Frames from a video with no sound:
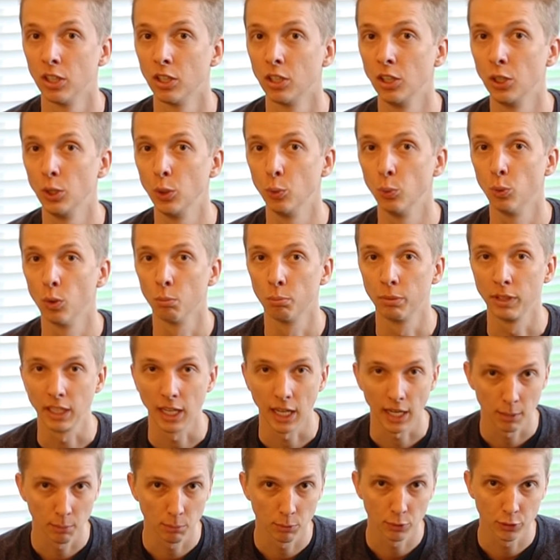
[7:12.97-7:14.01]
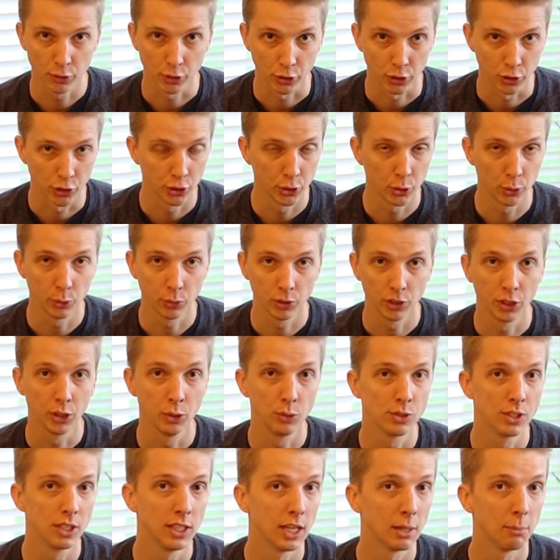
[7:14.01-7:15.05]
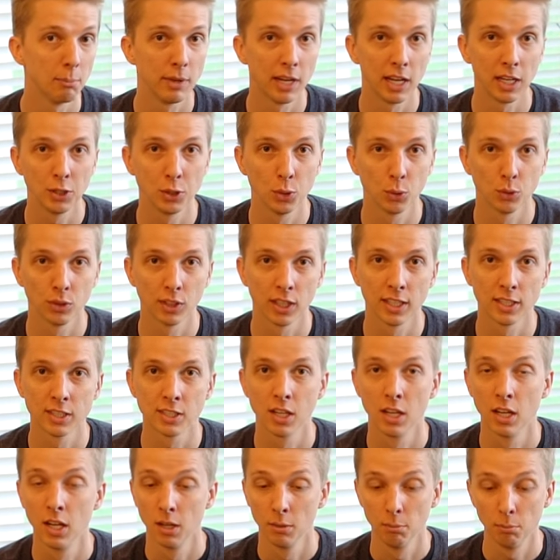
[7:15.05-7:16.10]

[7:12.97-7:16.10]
you will be able to shoot using a manual lens,